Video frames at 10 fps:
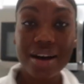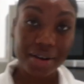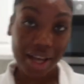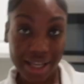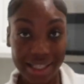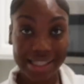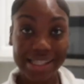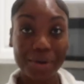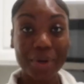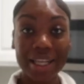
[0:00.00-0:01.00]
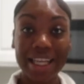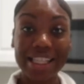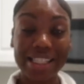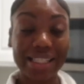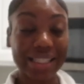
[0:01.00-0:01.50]
Okay, so we're in the
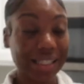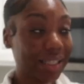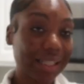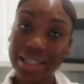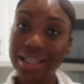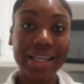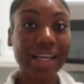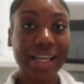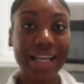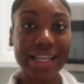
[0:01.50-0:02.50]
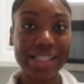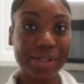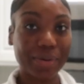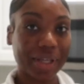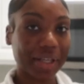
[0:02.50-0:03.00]
kitchen. Let's
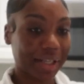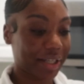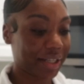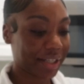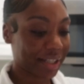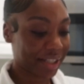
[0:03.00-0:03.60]
do it.